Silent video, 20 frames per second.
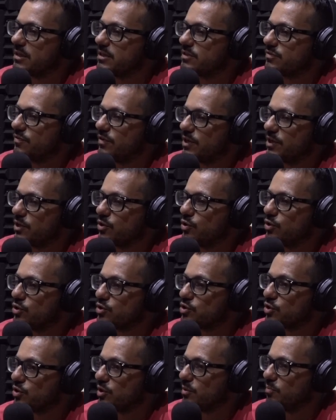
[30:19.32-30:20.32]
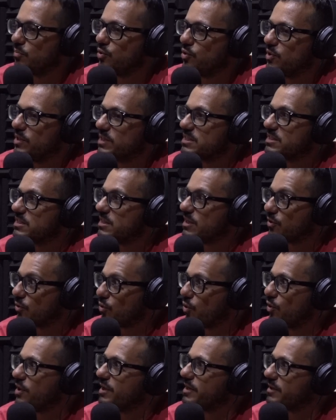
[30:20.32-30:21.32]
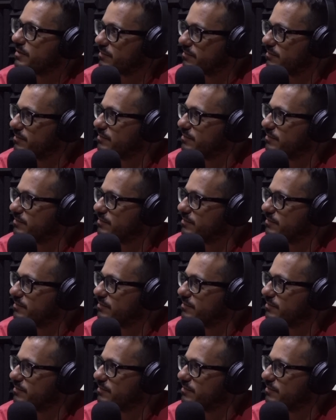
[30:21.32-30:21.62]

lot. That's of very good. So the messages. Ball is still rolling.